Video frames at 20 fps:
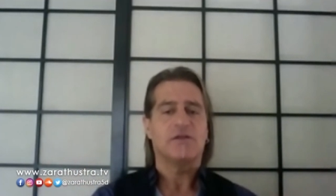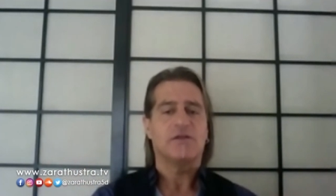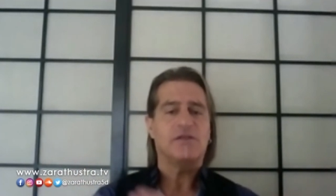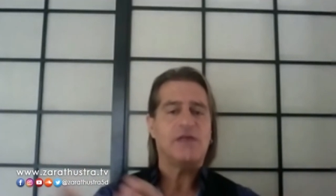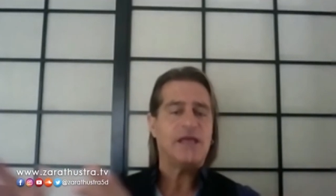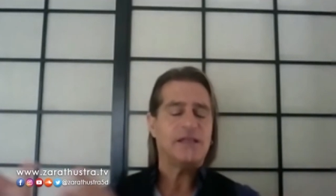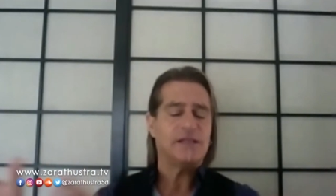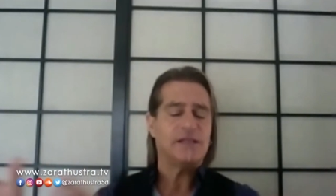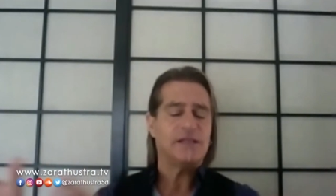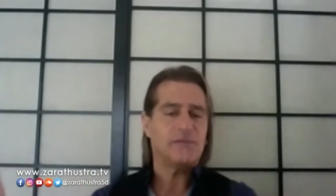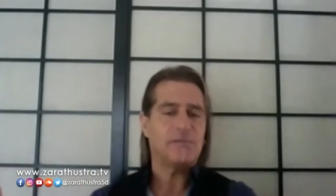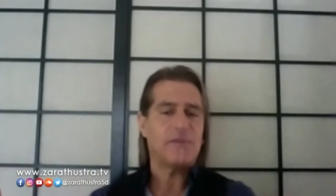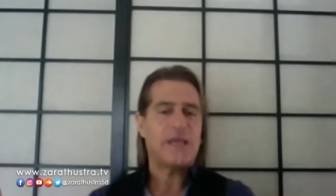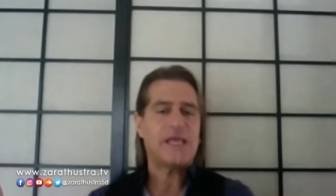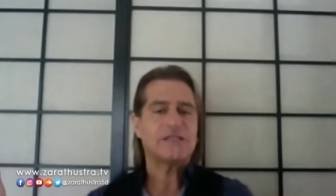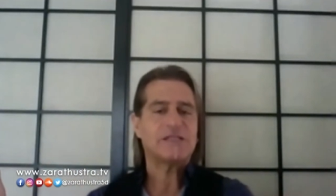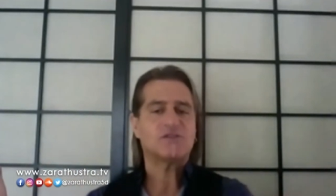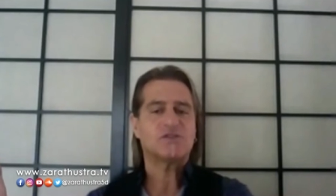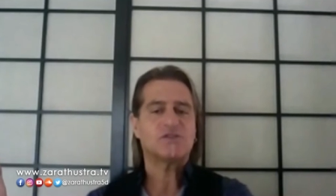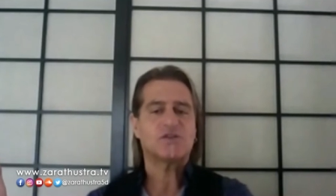than the
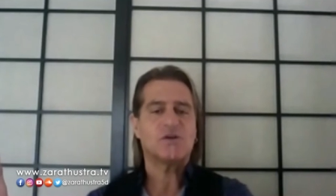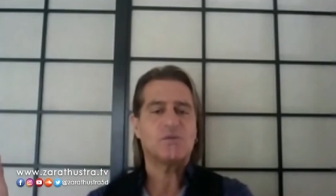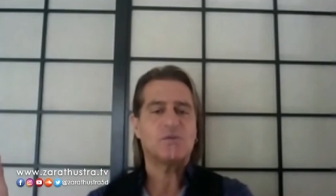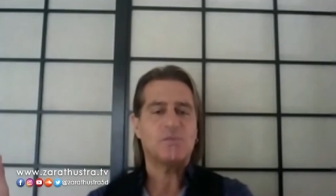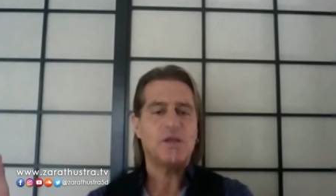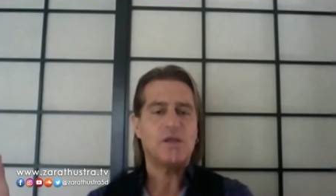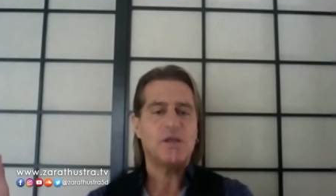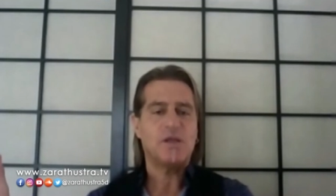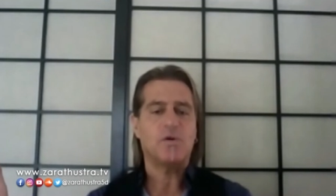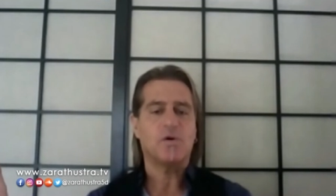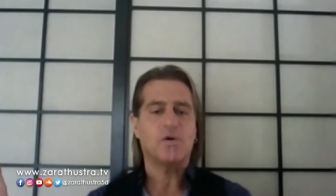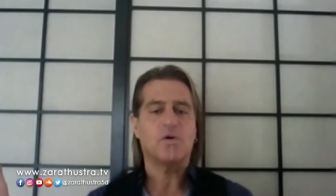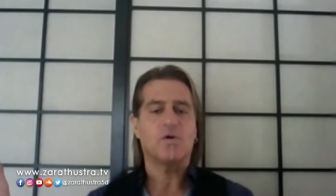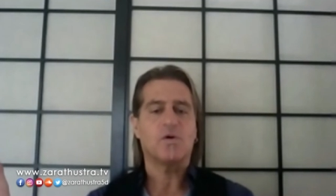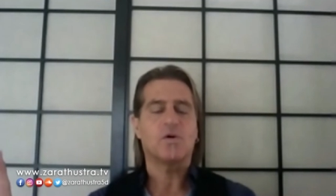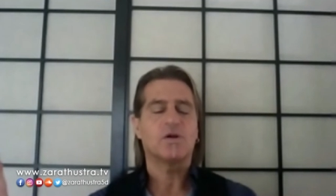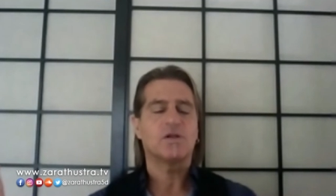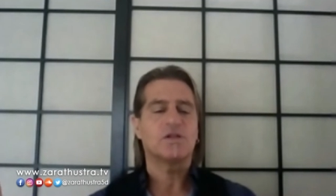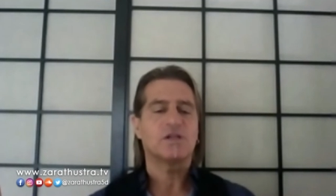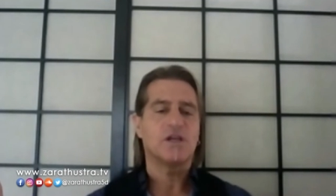mainstream people
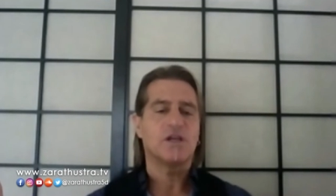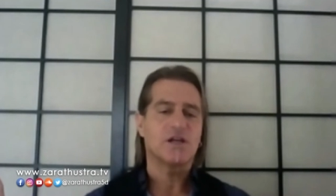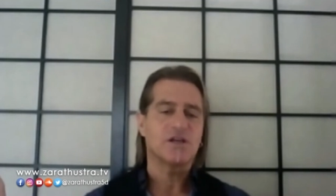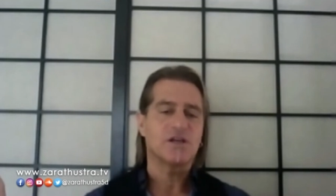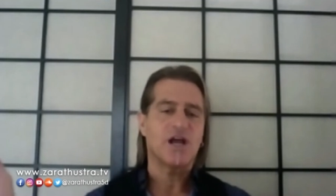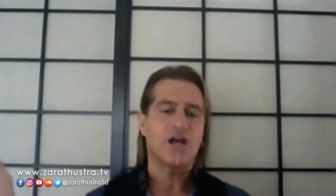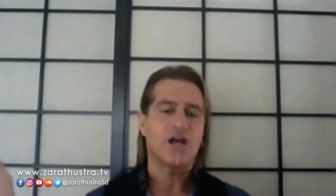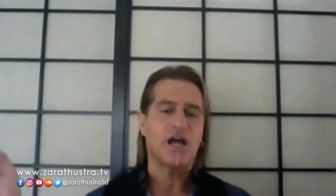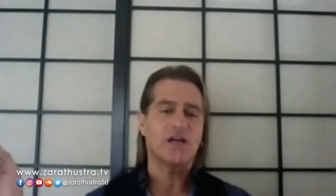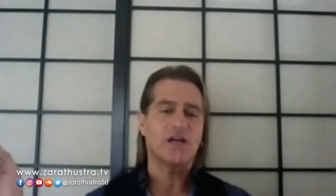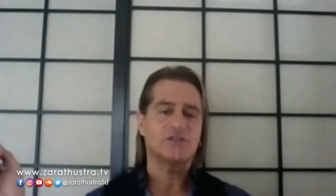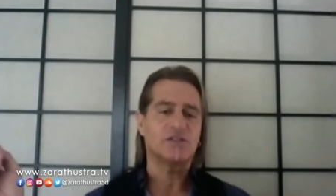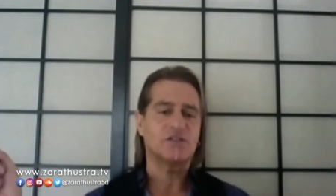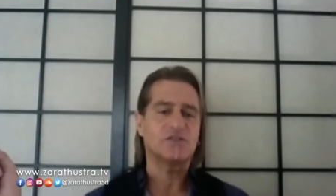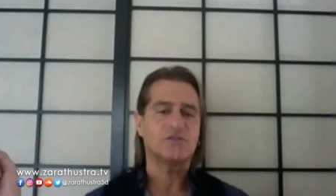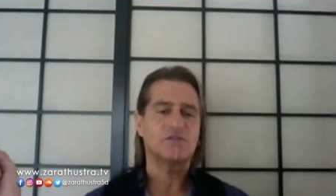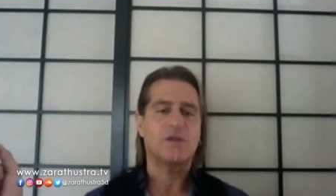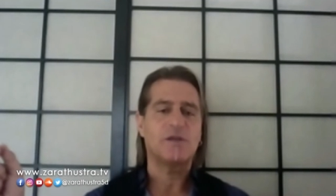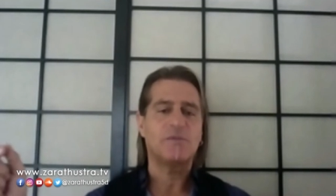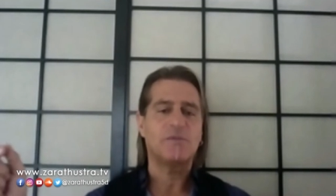or the
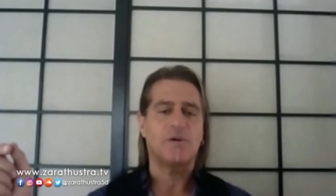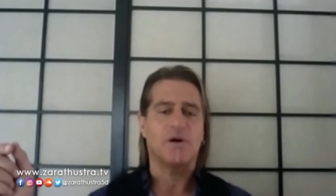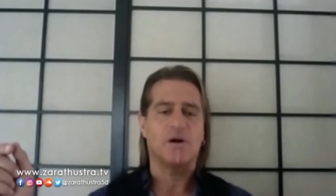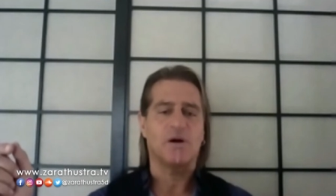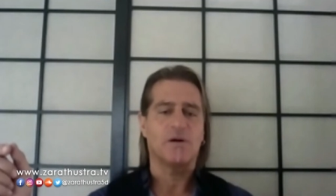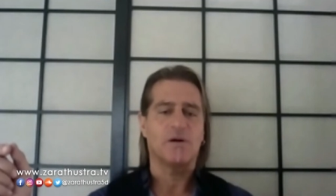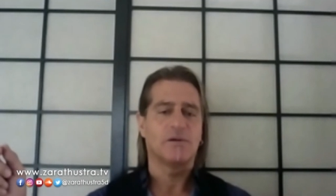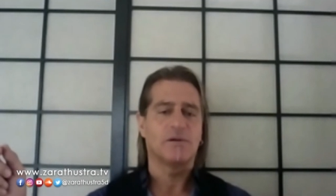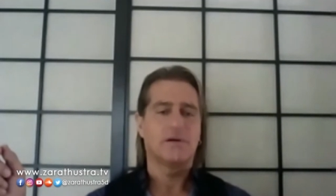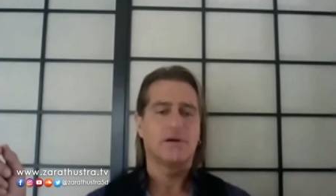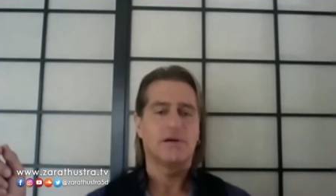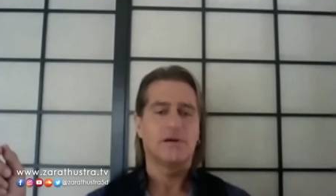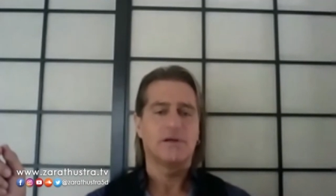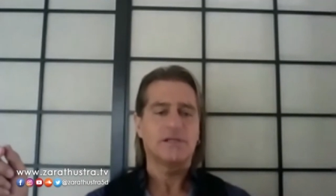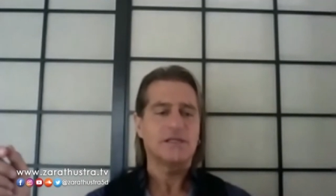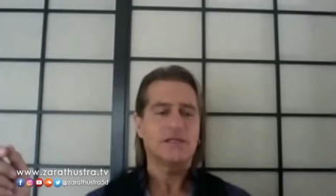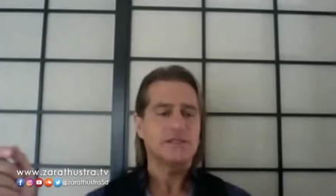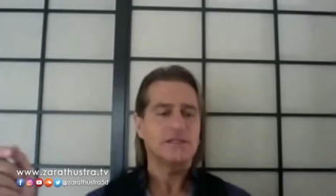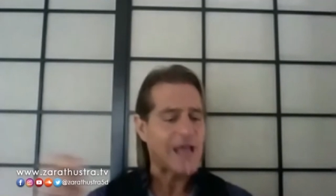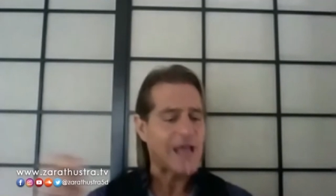unconscious people.
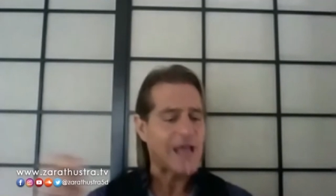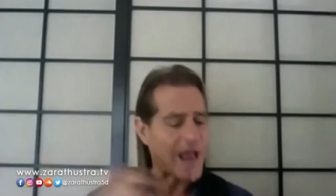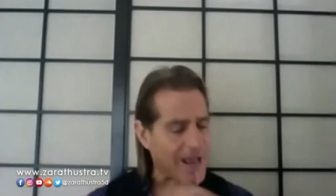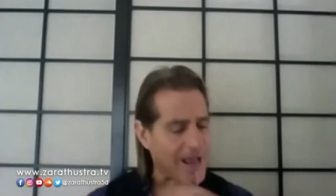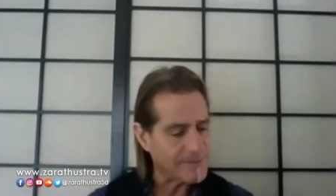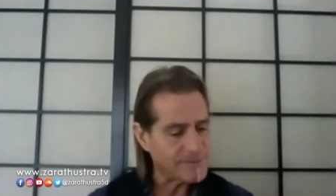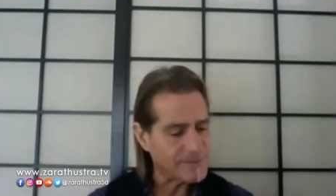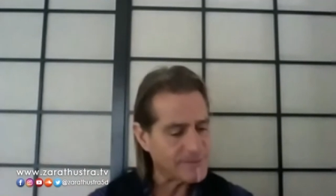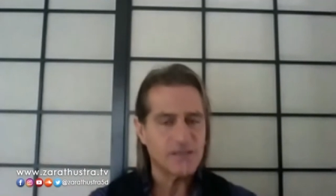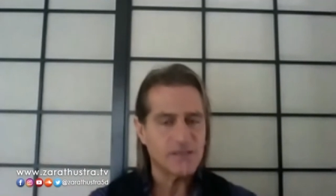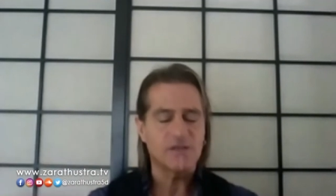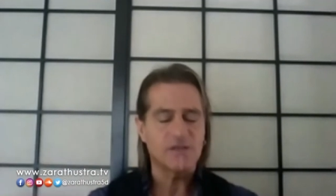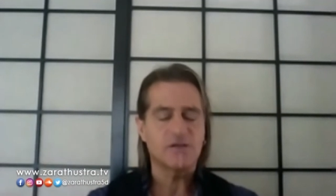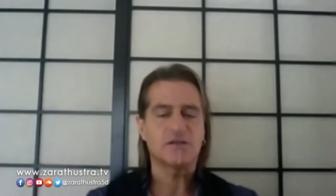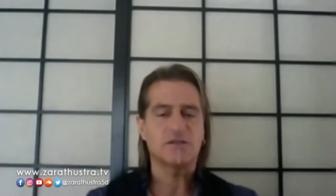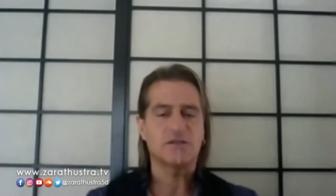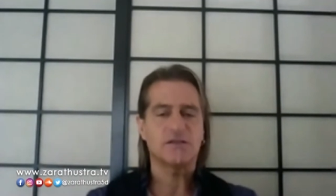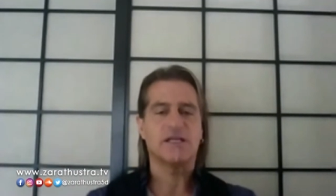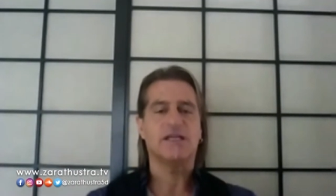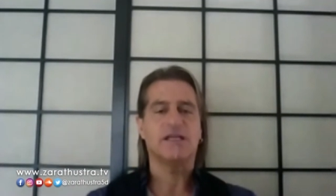There's
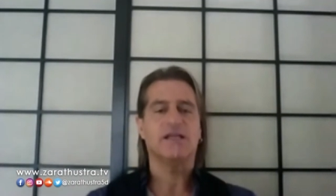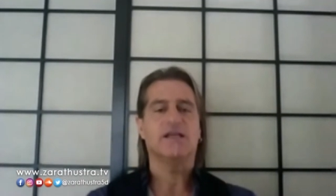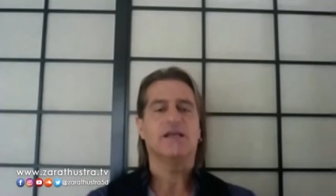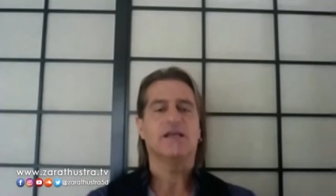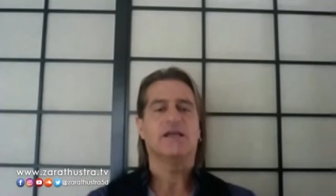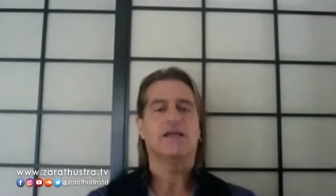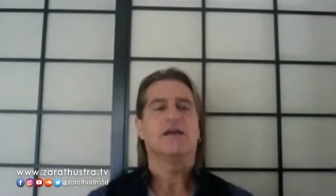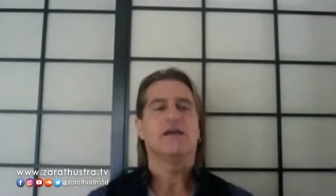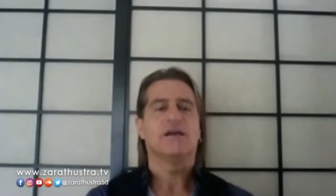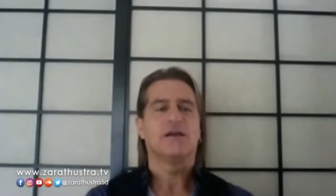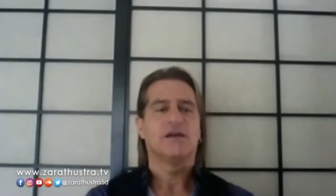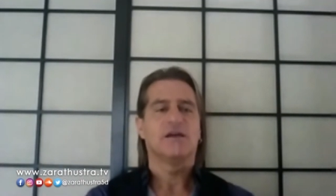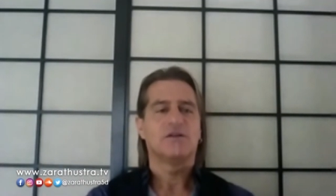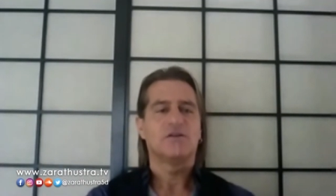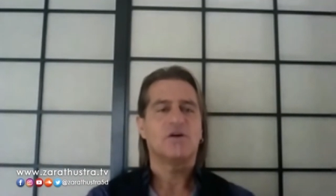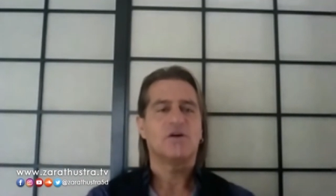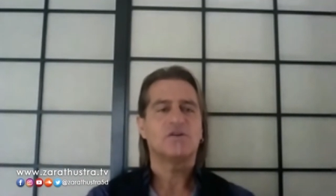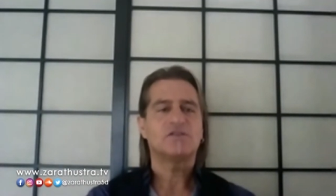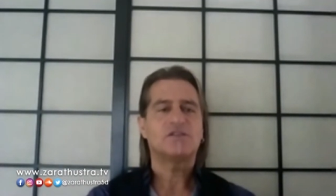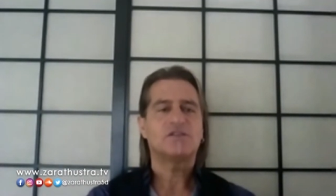absolutely
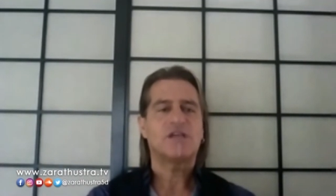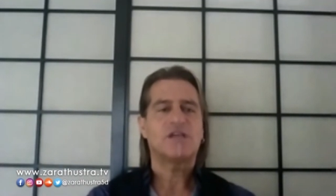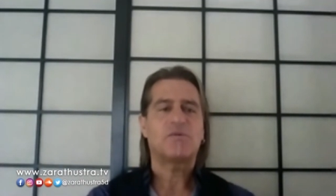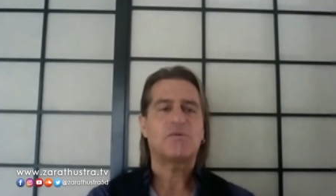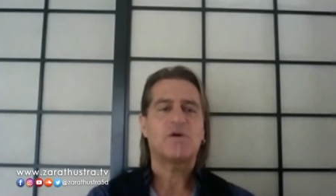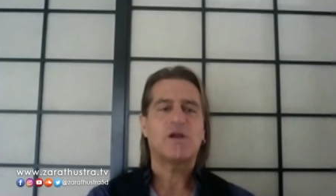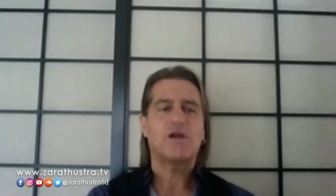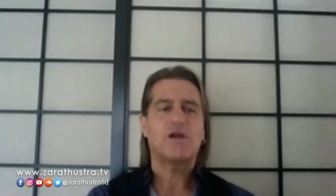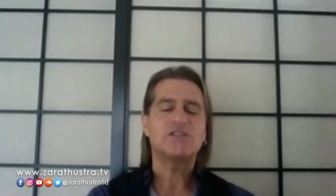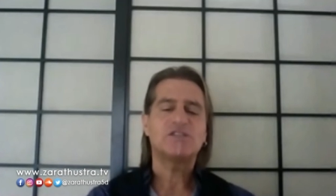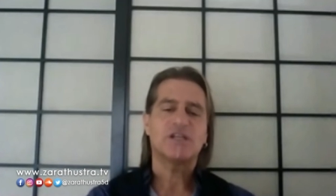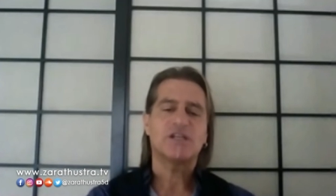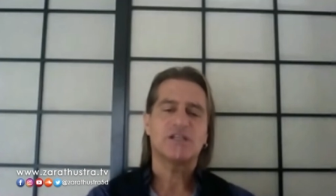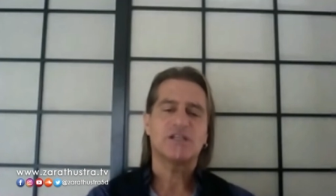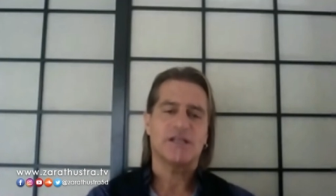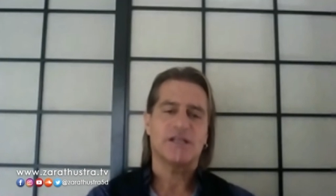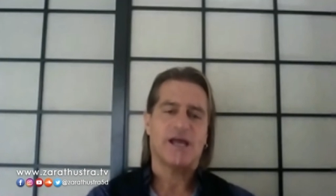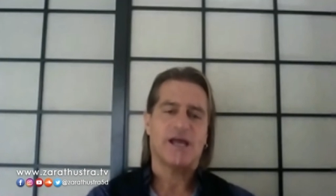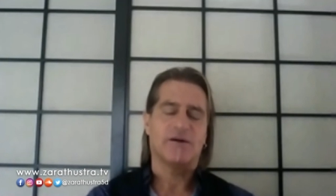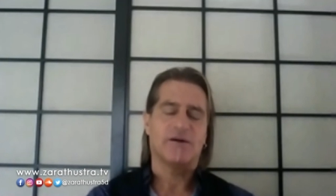no
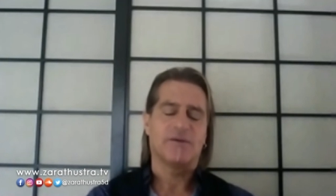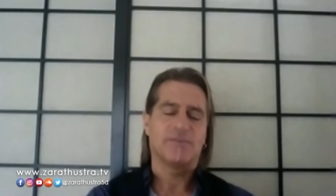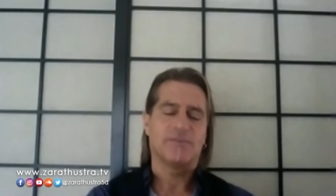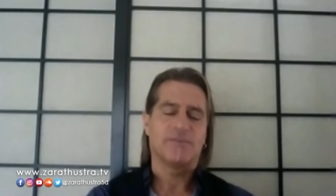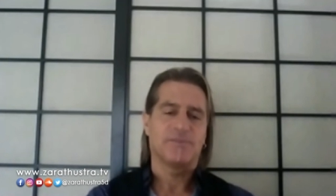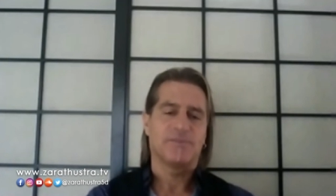separation now,